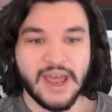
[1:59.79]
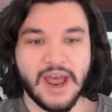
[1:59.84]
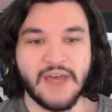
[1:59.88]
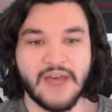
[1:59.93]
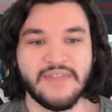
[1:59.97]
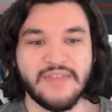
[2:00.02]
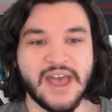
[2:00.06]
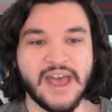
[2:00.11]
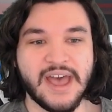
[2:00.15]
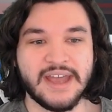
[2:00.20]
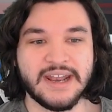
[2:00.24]

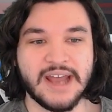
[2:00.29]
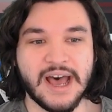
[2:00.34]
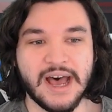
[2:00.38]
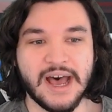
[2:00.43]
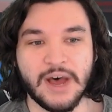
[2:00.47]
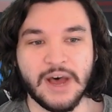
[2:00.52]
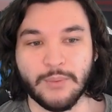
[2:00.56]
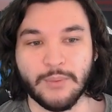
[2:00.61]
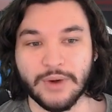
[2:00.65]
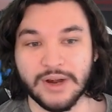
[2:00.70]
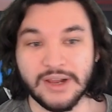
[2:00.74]
And then
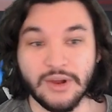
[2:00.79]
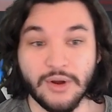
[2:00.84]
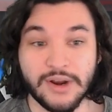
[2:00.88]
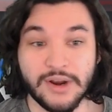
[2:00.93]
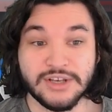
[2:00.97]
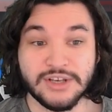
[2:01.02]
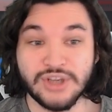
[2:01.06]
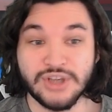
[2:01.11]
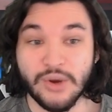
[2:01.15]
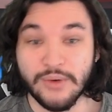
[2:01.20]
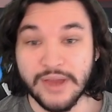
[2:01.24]
uh, we're going to go
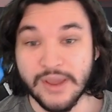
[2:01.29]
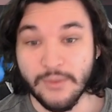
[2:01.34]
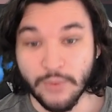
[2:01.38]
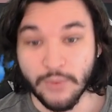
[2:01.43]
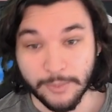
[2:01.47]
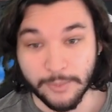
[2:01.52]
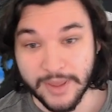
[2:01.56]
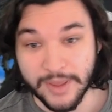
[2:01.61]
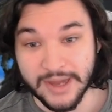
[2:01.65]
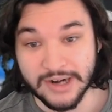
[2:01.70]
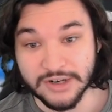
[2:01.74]
ahead and donate
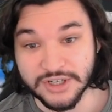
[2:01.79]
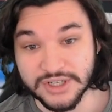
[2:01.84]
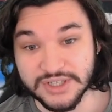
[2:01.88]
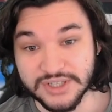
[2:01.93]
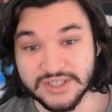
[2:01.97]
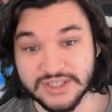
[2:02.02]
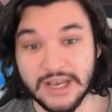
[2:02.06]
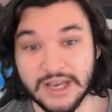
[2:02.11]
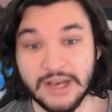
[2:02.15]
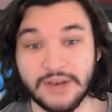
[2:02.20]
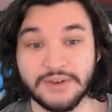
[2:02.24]
warp energy
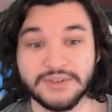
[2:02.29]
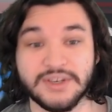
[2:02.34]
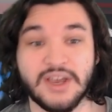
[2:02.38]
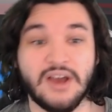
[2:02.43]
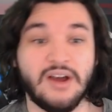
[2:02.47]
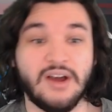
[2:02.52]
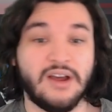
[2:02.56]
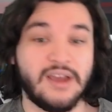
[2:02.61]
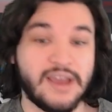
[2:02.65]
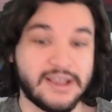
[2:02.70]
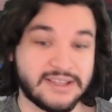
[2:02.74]
cells,
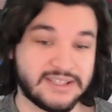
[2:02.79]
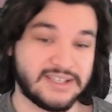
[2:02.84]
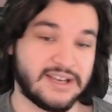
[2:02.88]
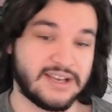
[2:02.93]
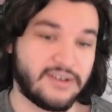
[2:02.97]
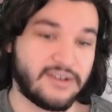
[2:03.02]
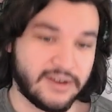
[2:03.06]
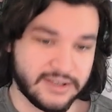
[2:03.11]
etc.,